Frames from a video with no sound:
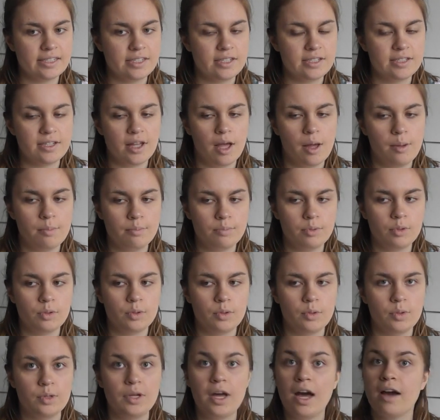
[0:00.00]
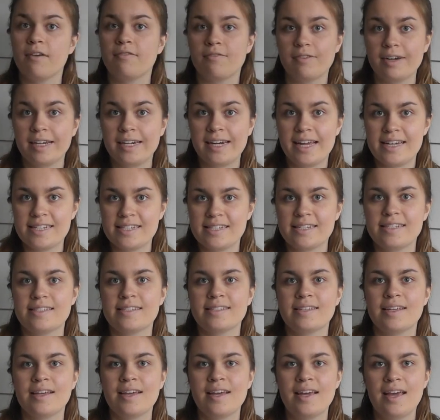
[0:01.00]
sample covering
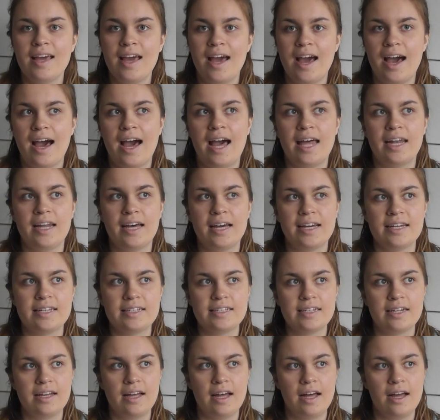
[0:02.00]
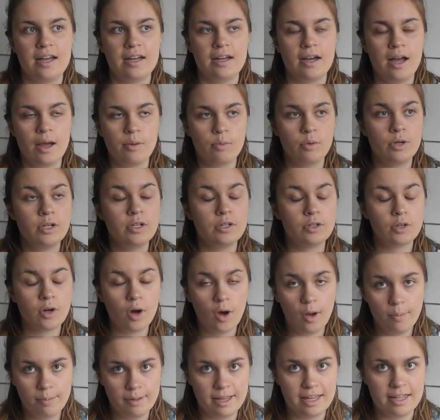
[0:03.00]
letters, and I wouldn't
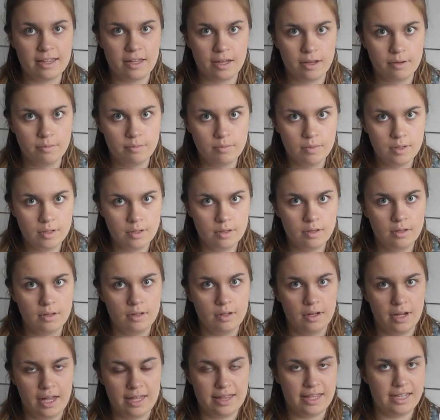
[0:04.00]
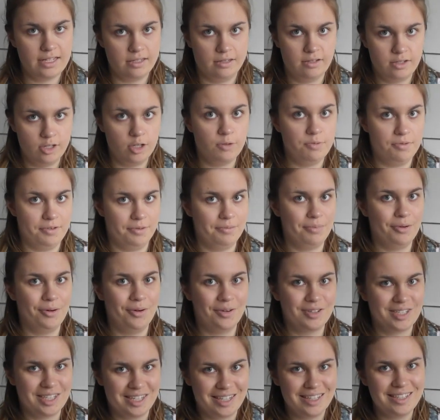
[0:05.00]
copy them. Like, that's super
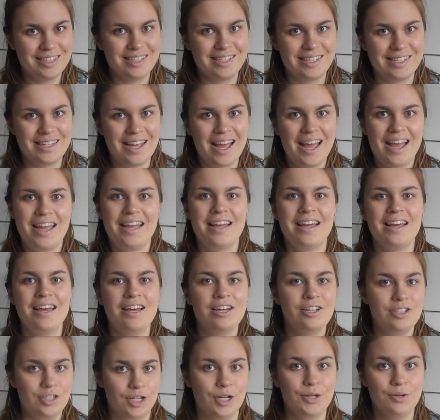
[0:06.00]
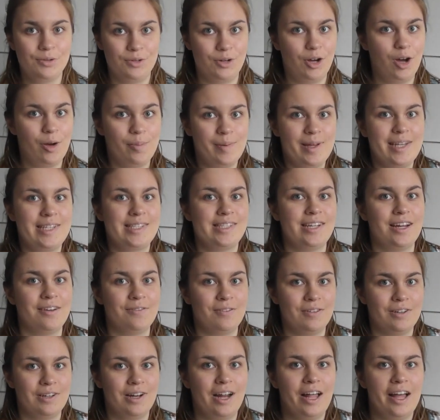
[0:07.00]
important to say, don't copy
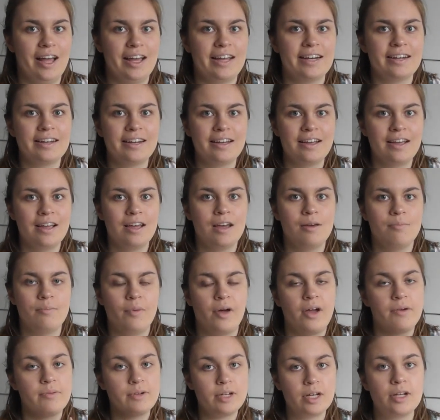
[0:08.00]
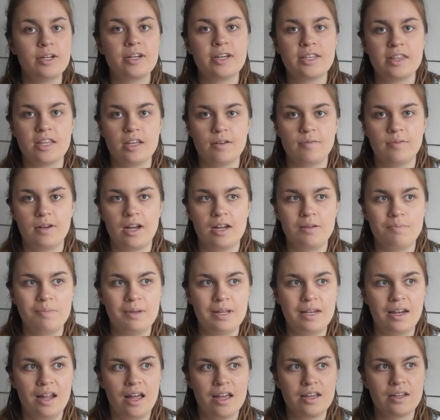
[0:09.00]
stuff online. But I would look at them and I'd
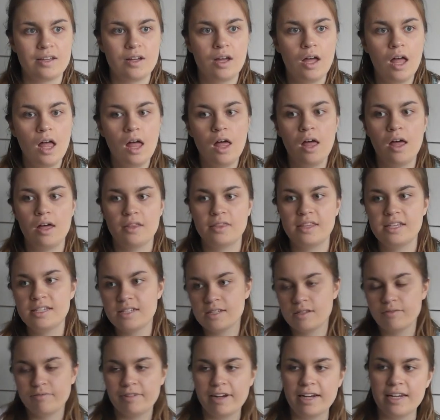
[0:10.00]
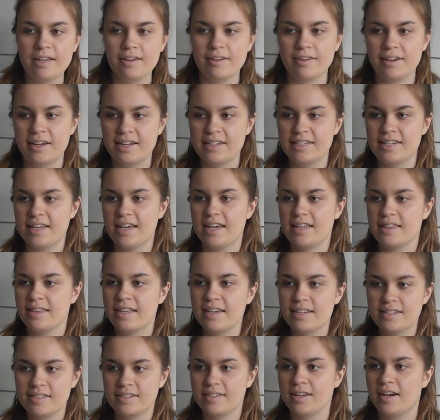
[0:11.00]
be like, oh, this is a really good idea.
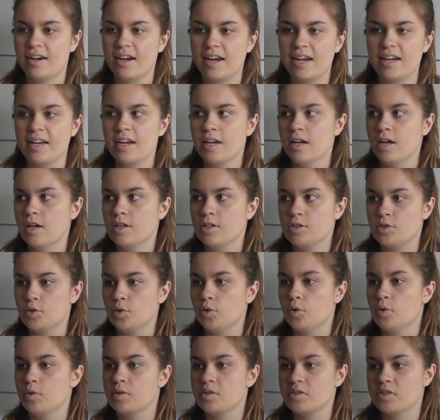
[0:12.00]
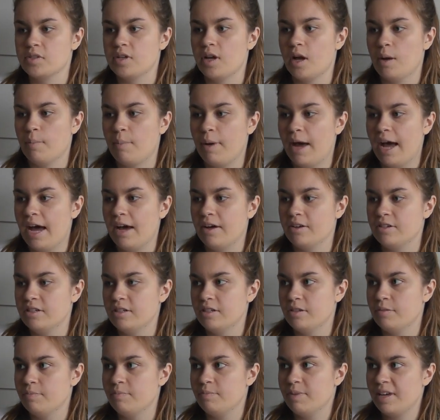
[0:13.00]
This guy talks
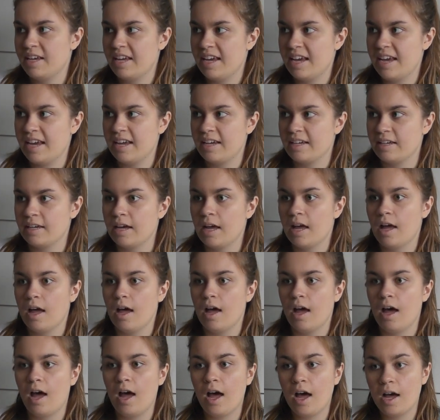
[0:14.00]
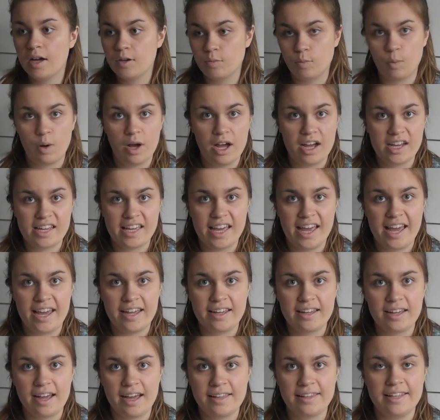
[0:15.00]
about being
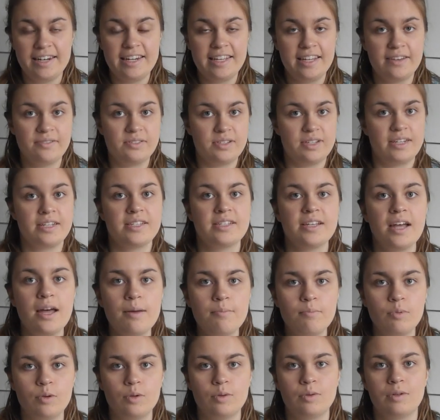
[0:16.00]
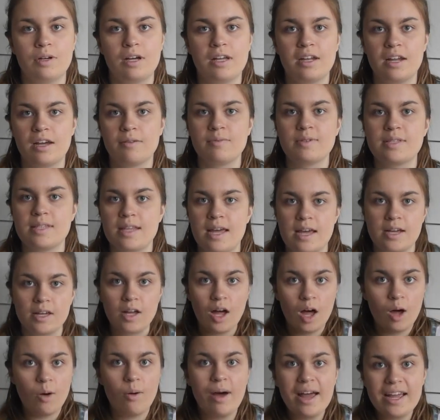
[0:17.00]
hardworking, and then he gives an example. And I was
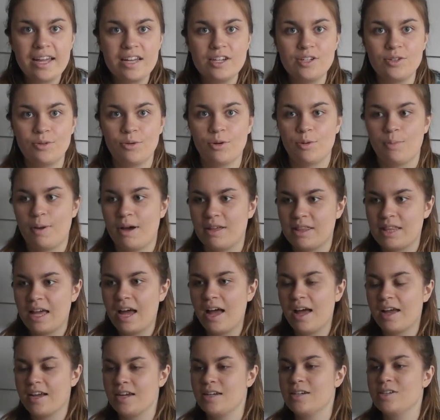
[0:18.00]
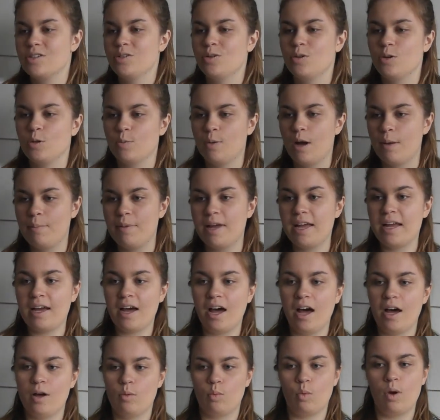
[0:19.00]
like, oh, I can talk about that. I can talk about being
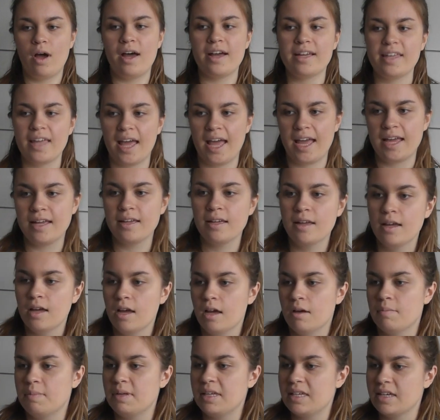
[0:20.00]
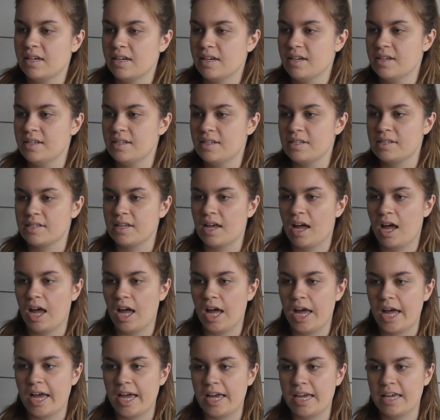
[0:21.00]
hardworking because
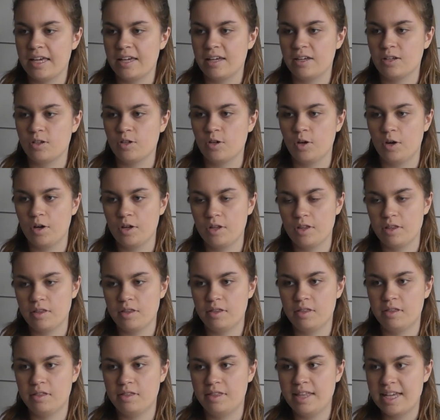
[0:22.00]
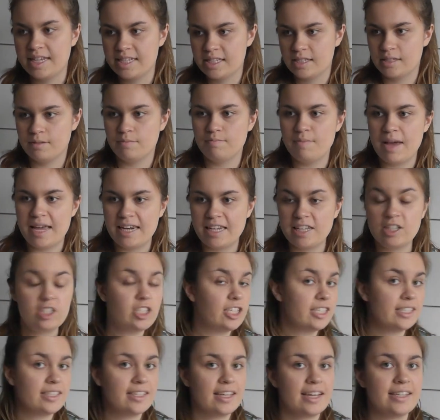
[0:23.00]
I got this many
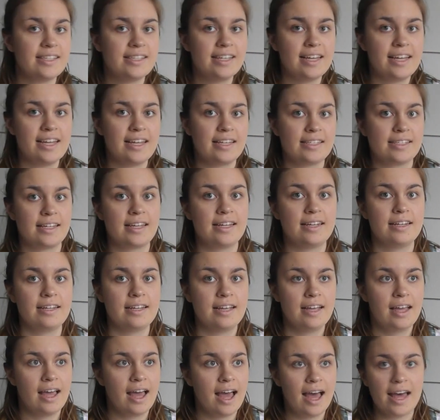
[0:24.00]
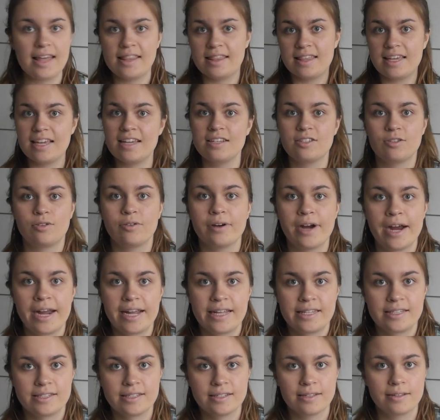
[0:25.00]
GCSEs and at these
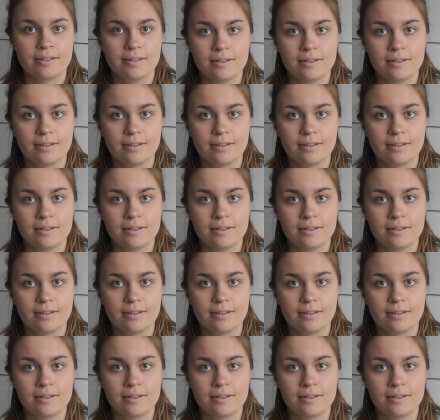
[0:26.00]
grades.